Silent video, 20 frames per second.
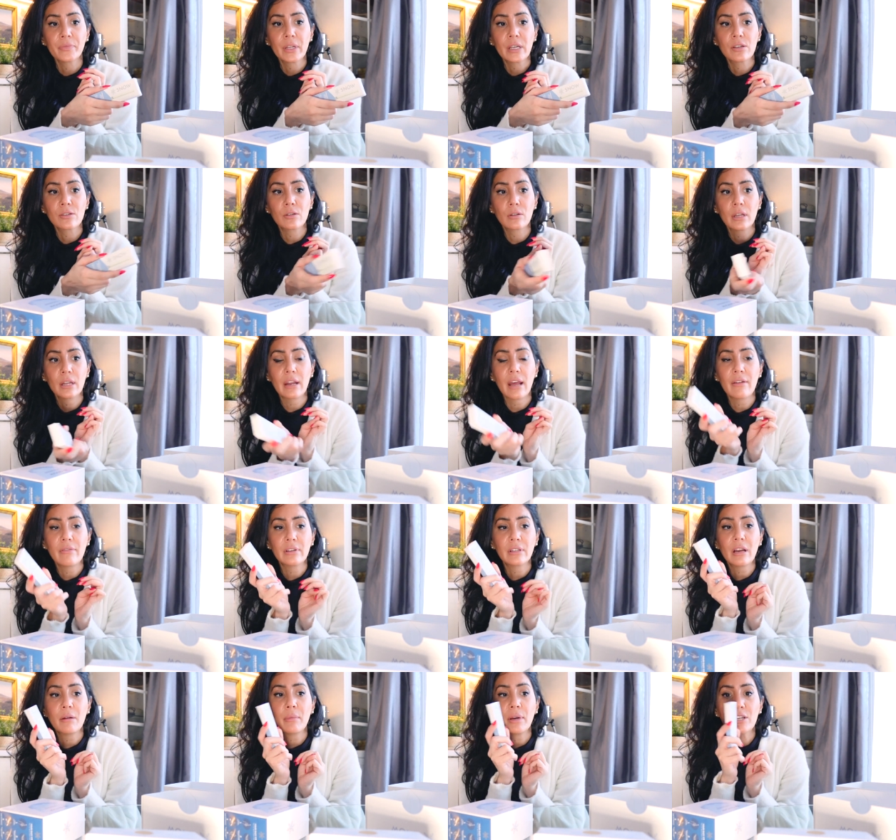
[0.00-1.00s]
So then every
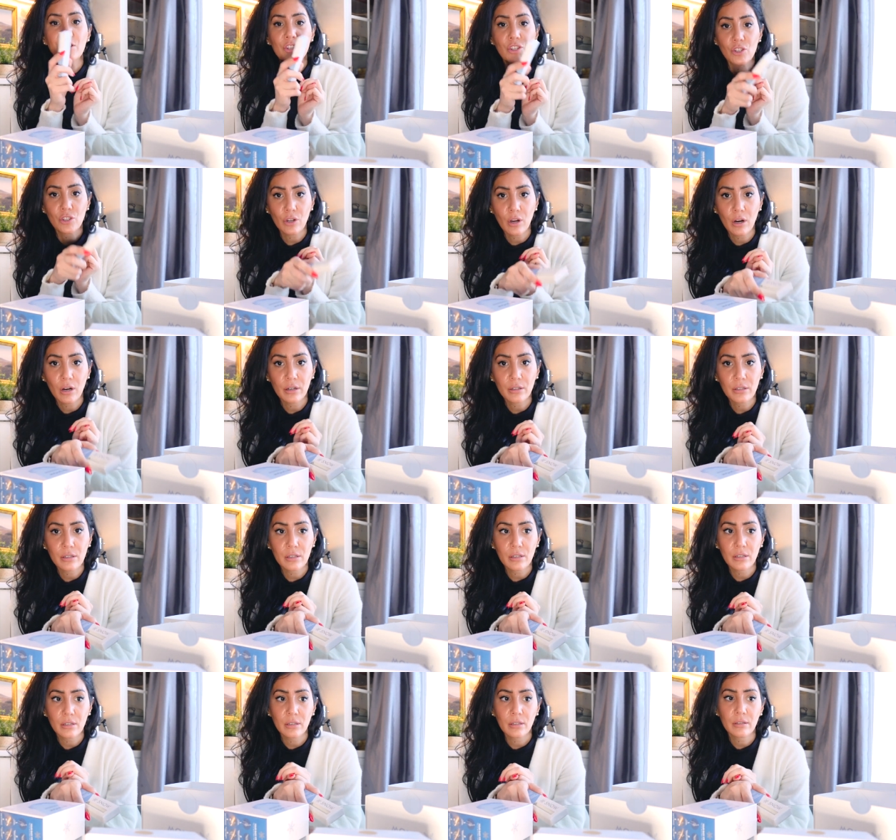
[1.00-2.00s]
time I
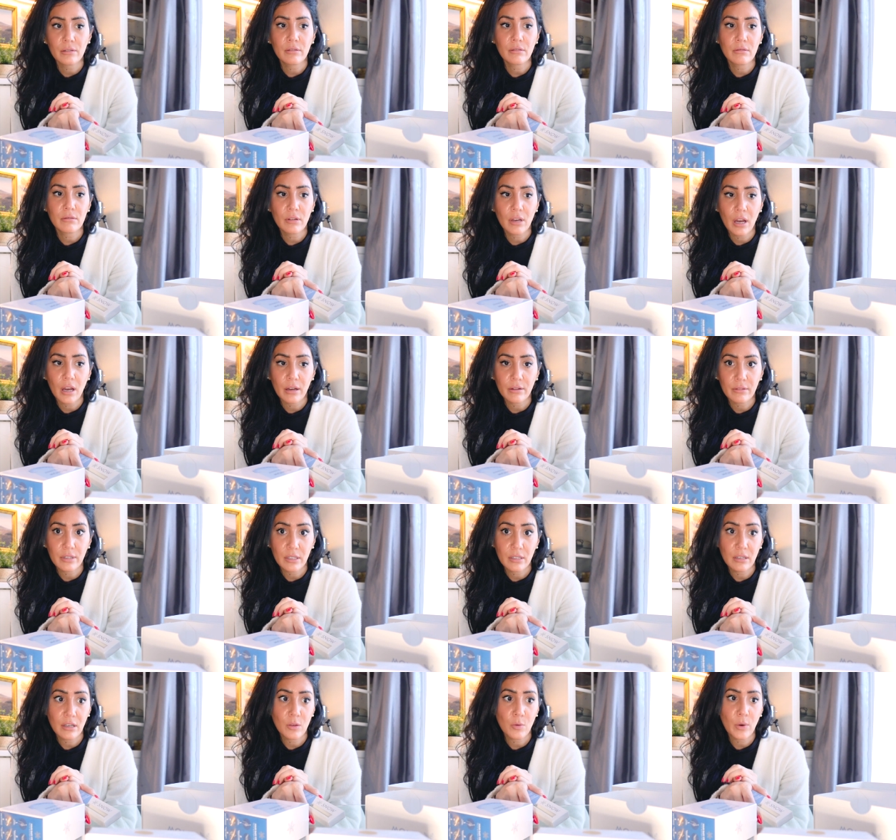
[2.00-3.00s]
start the
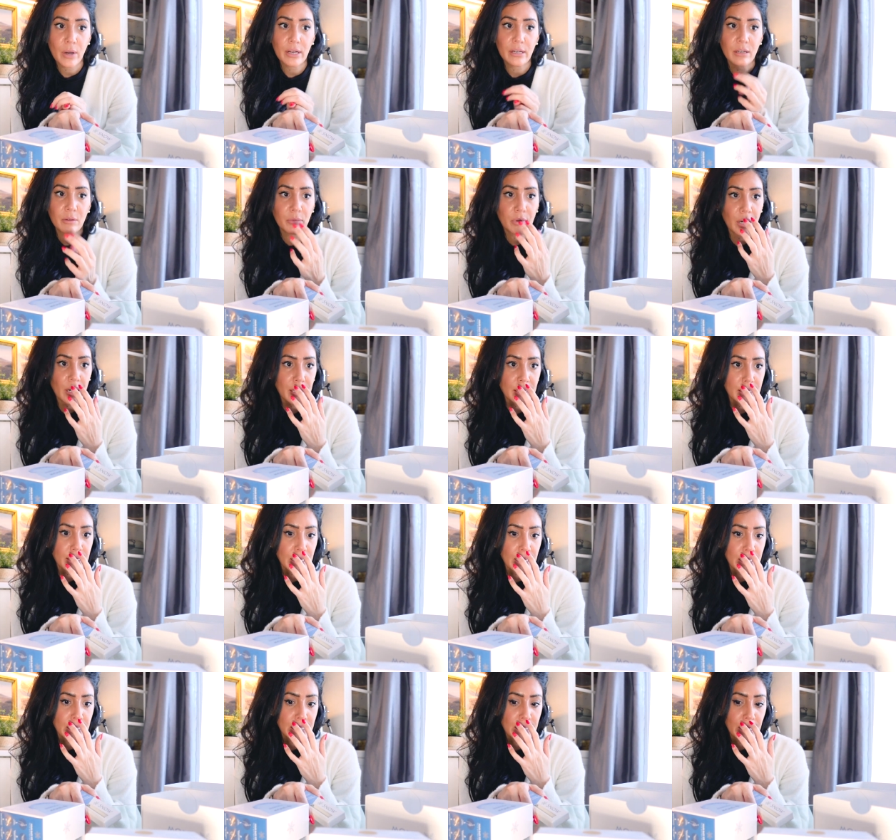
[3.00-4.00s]
teeth whitening
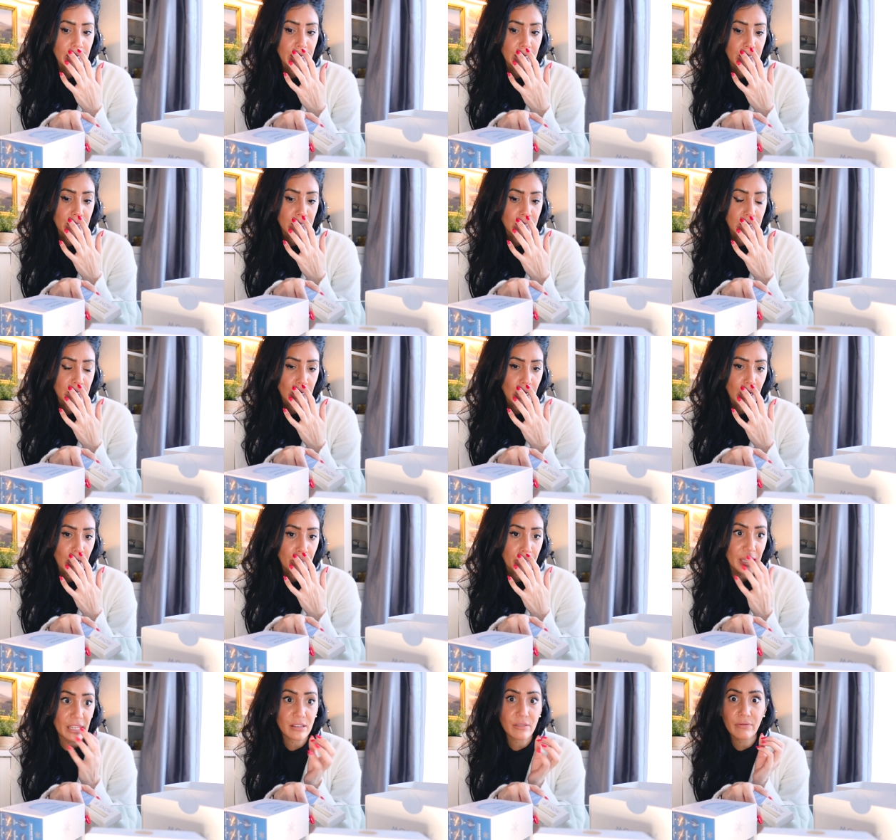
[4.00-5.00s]
process, it
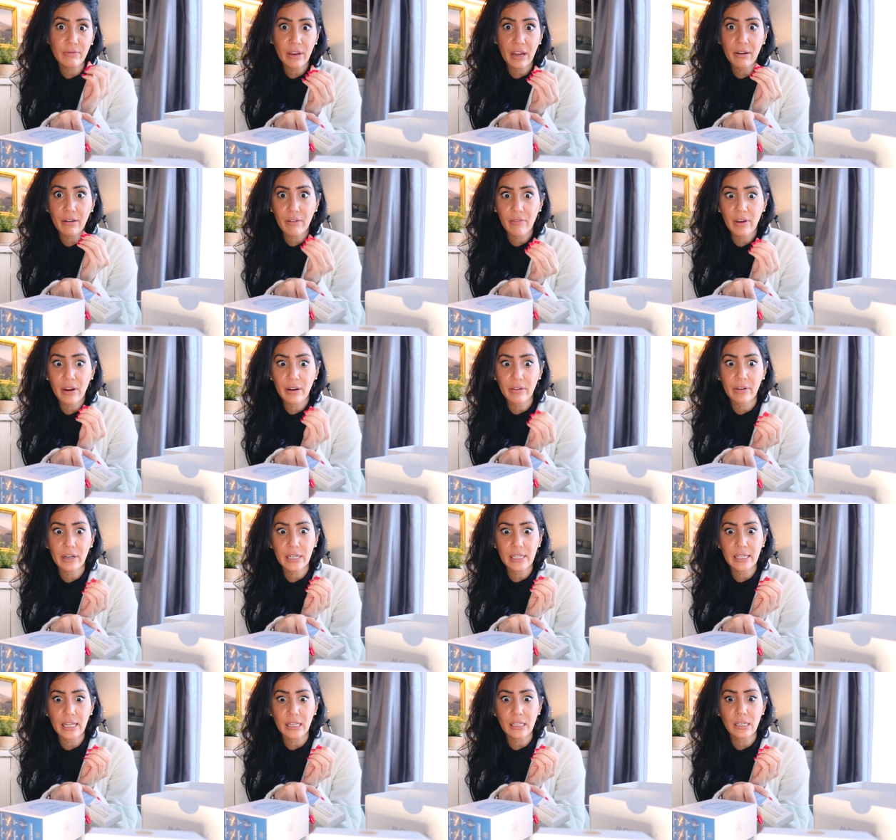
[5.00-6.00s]
gets very, very, very
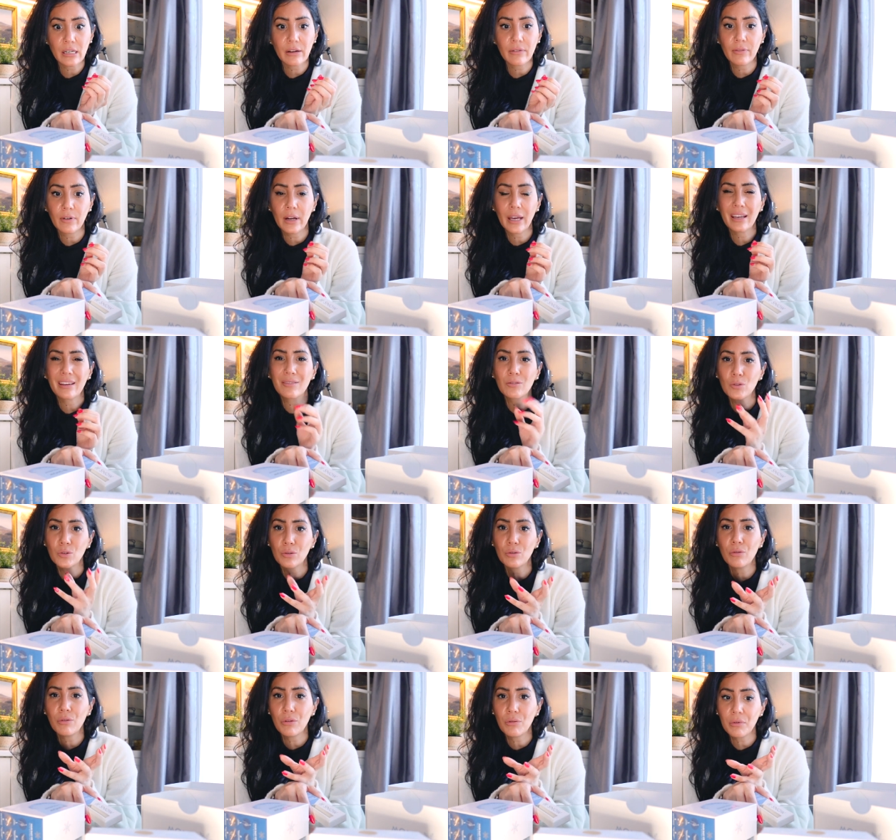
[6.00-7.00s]
sensitive for like
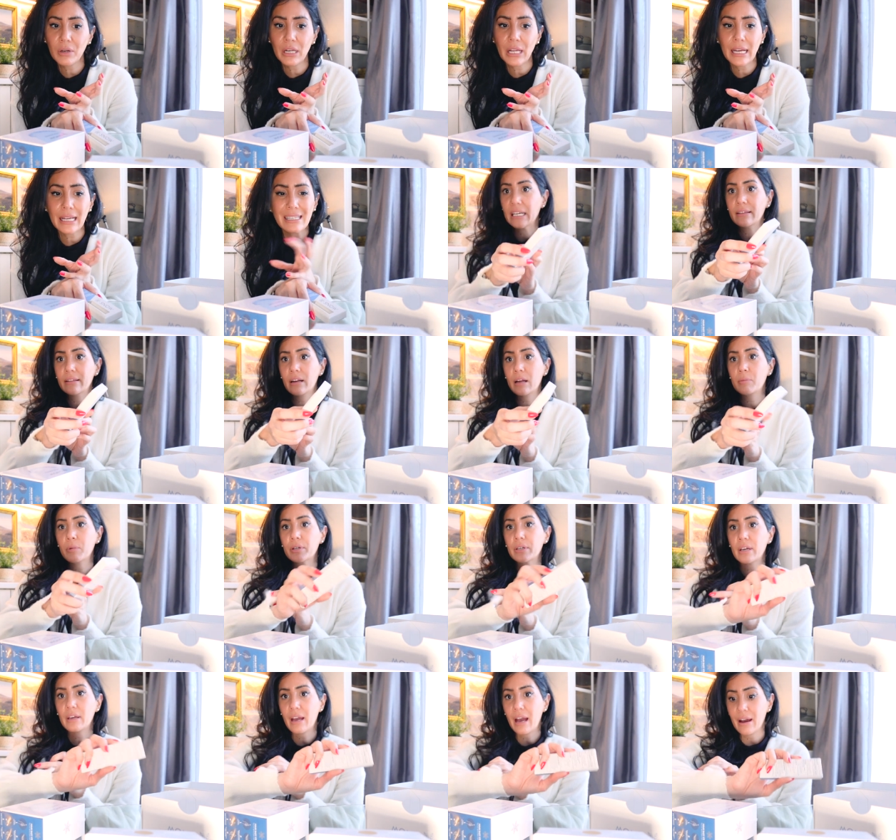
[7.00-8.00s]
2-3 days. And then I'm
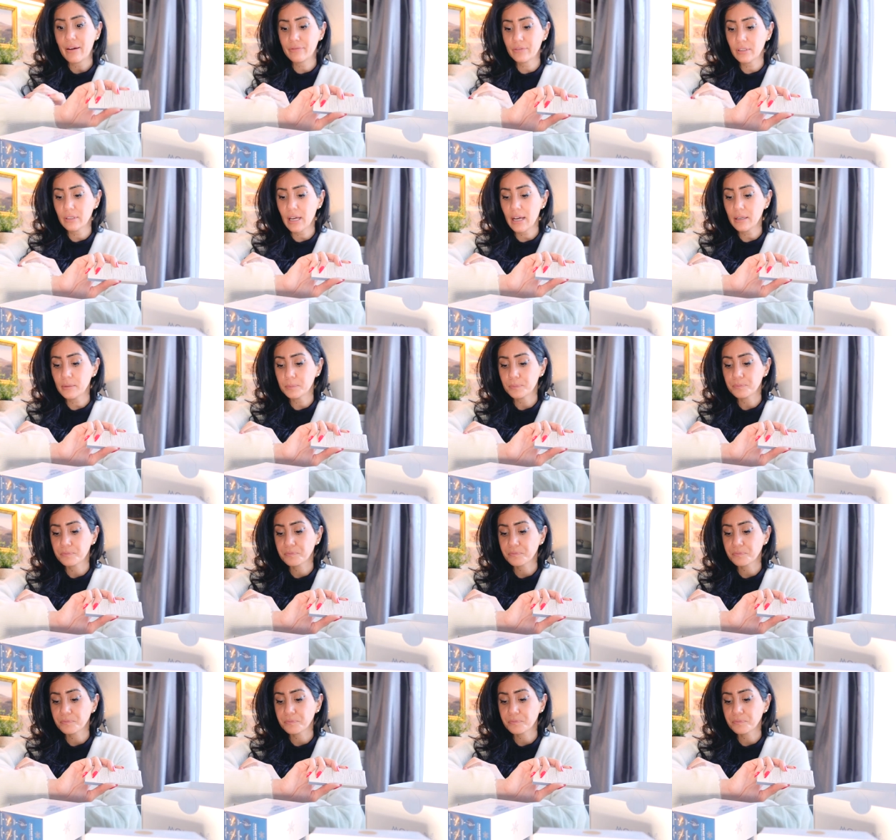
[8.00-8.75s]
okay after that.